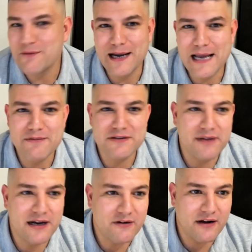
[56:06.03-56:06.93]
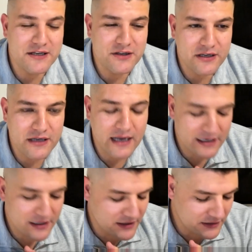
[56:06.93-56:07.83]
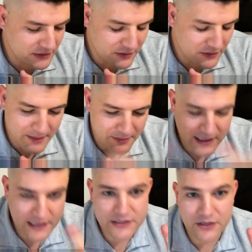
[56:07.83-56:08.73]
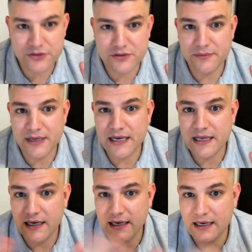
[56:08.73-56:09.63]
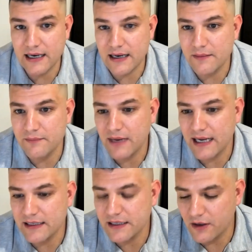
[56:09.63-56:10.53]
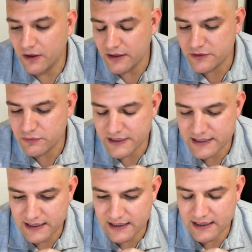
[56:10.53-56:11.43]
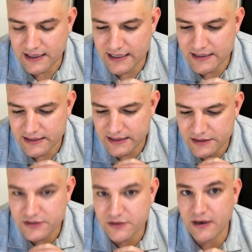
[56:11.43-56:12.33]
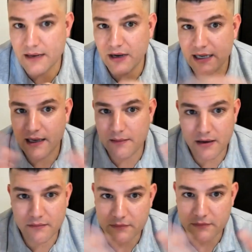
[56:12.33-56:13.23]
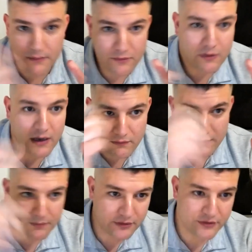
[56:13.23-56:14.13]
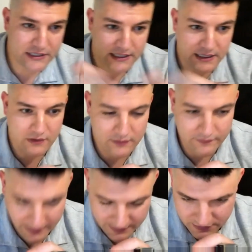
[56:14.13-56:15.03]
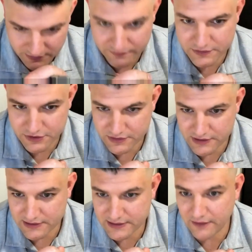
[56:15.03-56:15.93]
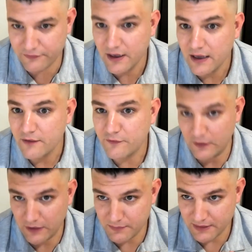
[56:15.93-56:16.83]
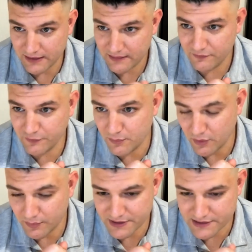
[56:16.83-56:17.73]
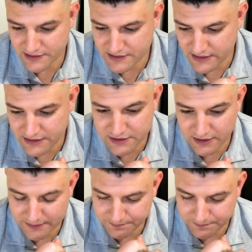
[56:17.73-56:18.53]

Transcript: name is Mark Wright. You can look me up on any social media, mainly on Twitter and Instagram. I come up #1 with a blue tick, all of that sort of juicy stuff. Follow me for more business insight.